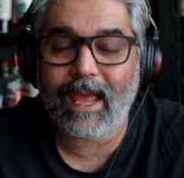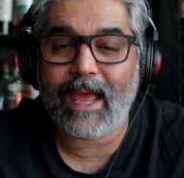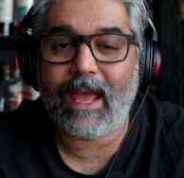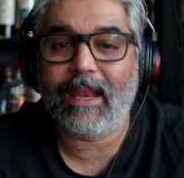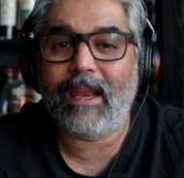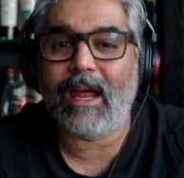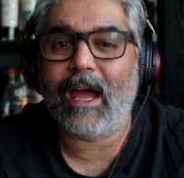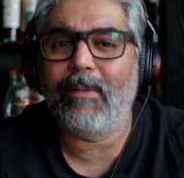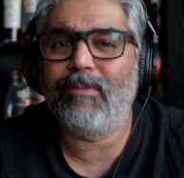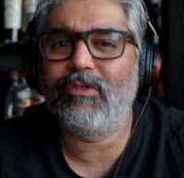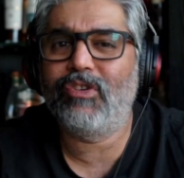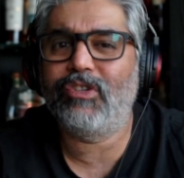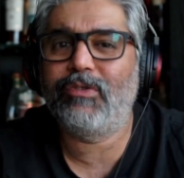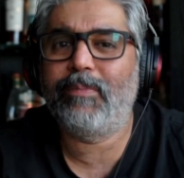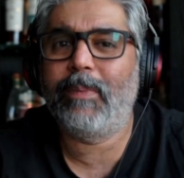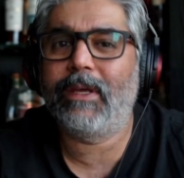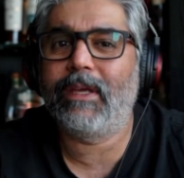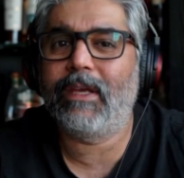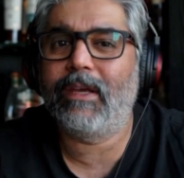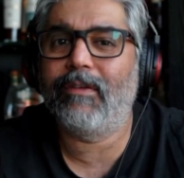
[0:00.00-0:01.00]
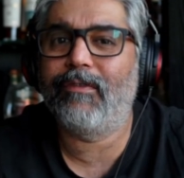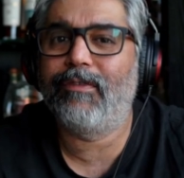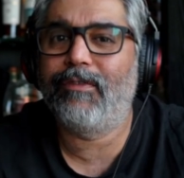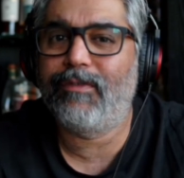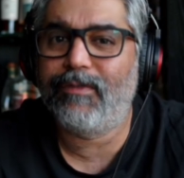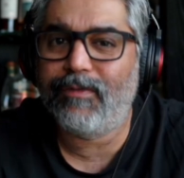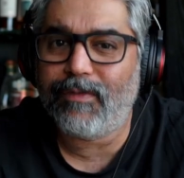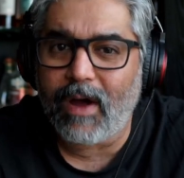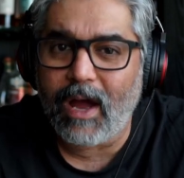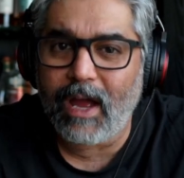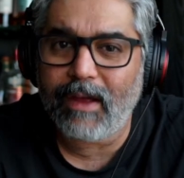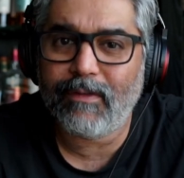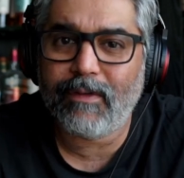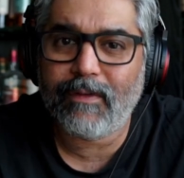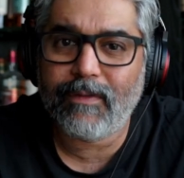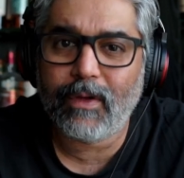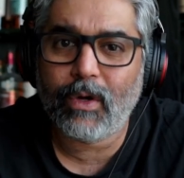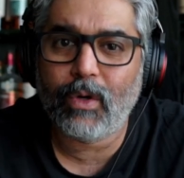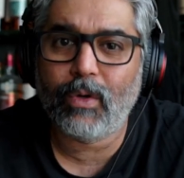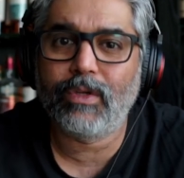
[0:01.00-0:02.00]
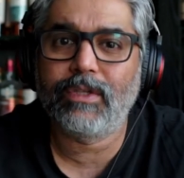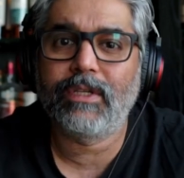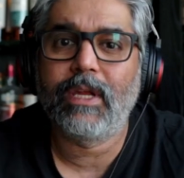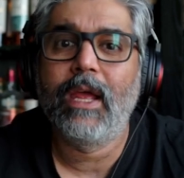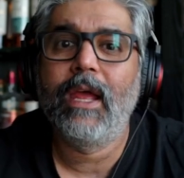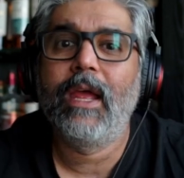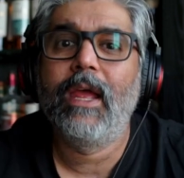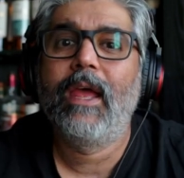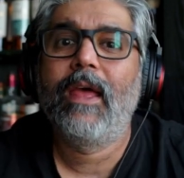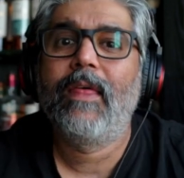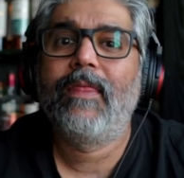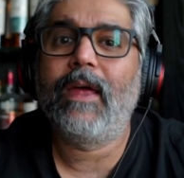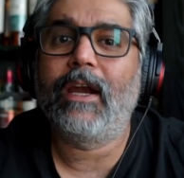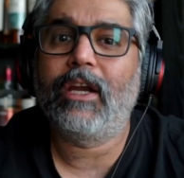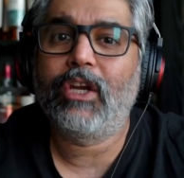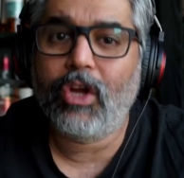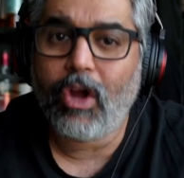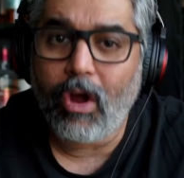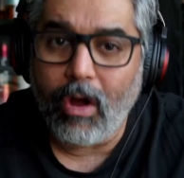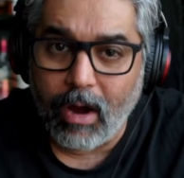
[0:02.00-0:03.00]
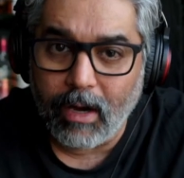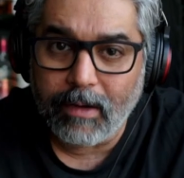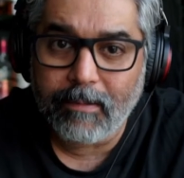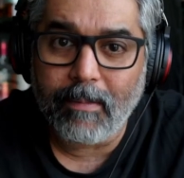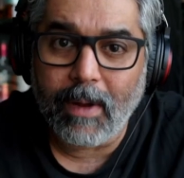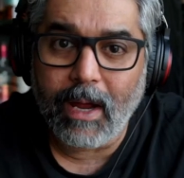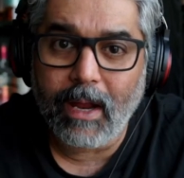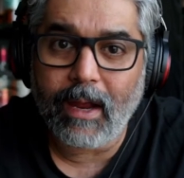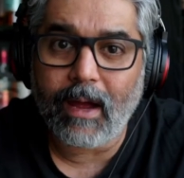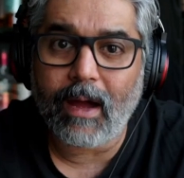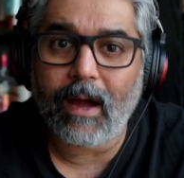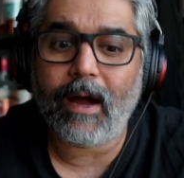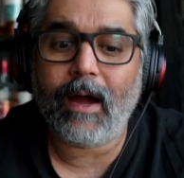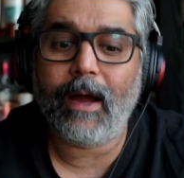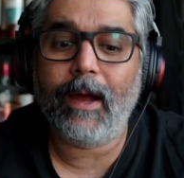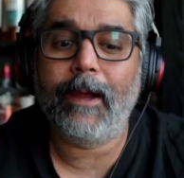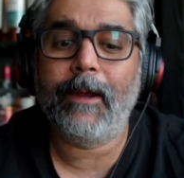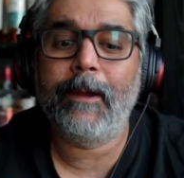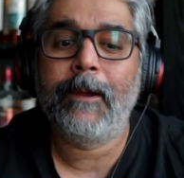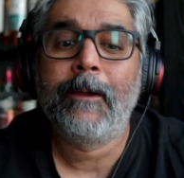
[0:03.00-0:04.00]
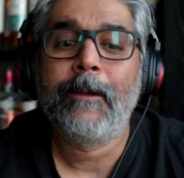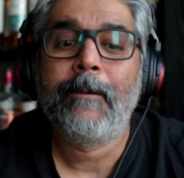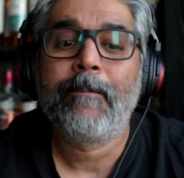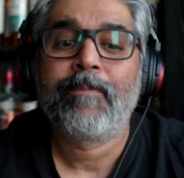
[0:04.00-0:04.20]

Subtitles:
and I'm just picking 5 of those that caught my eye.